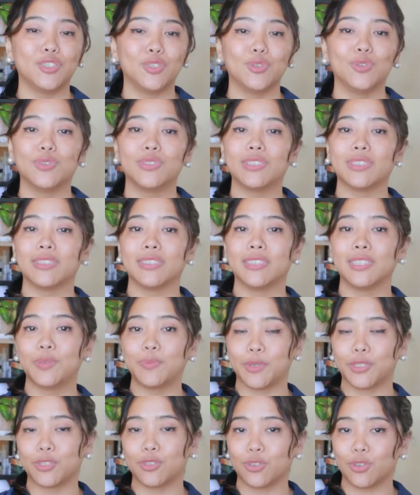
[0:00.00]
use the
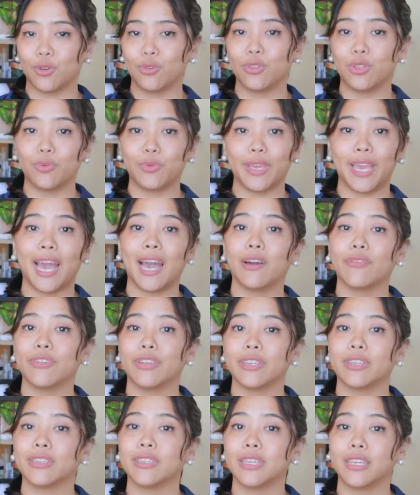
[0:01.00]
special code that we have
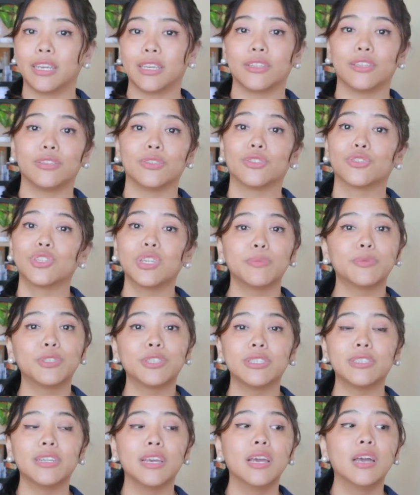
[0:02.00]
in the link in the
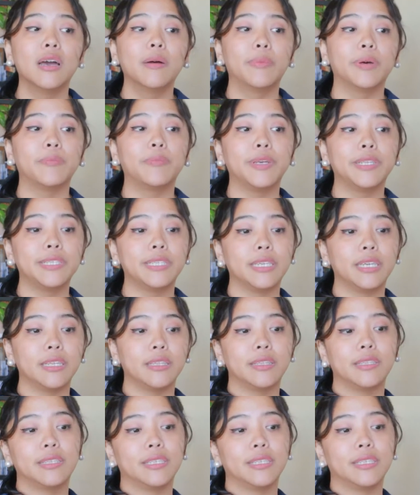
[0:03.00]
description. But basically,